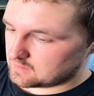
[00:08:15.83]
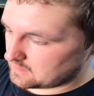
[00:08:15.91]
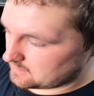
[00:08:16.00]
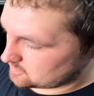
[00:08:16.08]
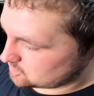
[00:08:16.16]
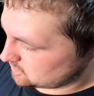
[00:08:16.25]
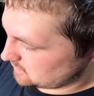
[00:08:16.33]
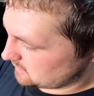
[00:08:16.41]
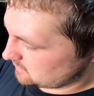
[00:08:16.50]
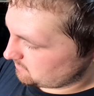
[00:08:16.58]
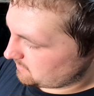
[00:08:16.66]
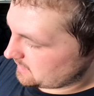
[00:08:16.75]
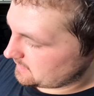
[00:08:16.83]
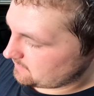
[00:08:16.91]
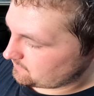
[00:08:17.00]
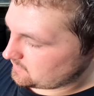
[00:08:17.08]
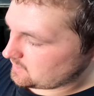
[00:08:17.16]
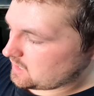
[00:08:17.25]
Now your chain, you might
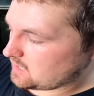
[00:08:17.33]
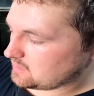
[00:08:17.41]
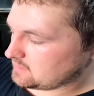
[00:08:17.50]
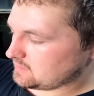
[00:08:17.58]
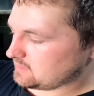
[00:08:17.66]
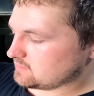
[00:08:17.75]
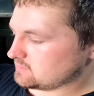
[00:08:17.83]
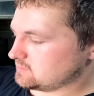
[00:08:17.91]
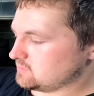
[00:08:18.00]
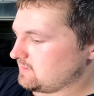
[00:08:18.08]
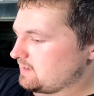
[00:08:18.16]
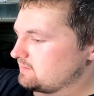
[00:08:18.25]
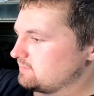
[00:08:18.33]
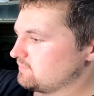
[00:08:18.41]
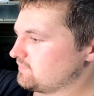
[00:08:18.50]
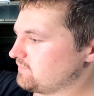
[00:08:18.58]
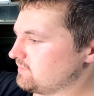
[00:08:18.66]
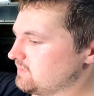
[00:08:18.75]
have to knock a link or two out
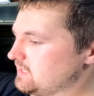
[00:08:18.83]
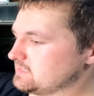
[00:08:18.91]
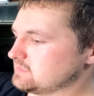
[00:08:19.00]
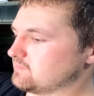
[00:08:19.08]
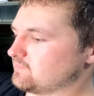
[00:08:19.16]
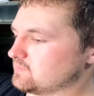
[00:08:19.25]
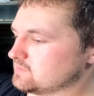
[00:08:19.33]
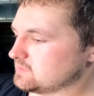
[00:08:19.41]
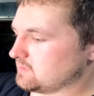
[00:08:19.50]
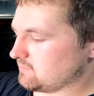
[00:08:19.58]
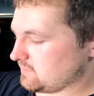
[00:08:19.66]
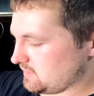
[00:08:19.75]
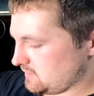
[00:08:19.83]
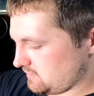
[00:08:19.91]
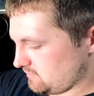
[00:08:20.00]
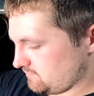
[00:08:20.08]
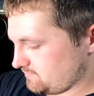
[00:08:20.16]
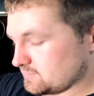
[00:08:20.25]
of. That's the first thing we're gonna
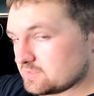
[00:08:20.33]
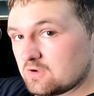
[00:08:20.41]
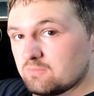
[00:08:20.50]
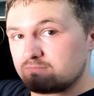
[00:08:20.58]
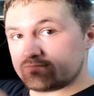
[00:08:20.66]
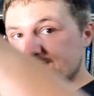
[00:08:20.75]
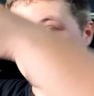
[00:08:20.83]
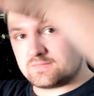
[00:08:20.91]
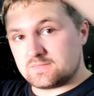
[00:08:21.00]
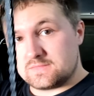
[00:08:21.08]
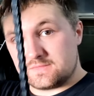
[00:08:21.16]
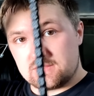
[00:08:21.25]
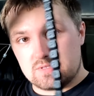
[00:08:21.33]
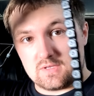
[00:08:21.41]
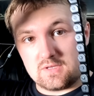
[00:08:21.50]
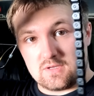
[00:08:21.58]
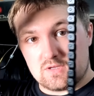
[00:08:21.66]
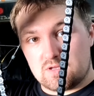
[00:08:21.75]
do. So,
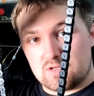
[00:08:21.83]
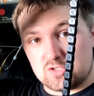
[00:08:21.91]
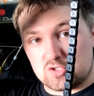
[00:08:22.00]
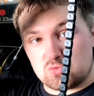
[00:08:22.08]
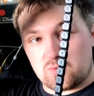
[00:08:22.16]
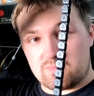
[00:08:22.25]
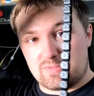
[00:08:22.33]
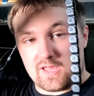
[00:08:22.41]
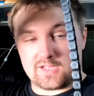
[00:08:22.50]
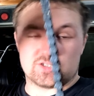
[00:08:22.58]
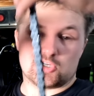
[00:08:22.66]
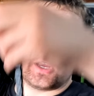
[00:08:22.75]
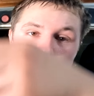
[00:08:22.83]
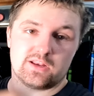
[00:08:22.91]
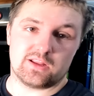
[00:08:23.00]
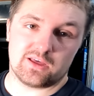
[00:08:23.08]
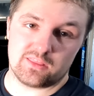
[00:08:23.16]
sweet black chain.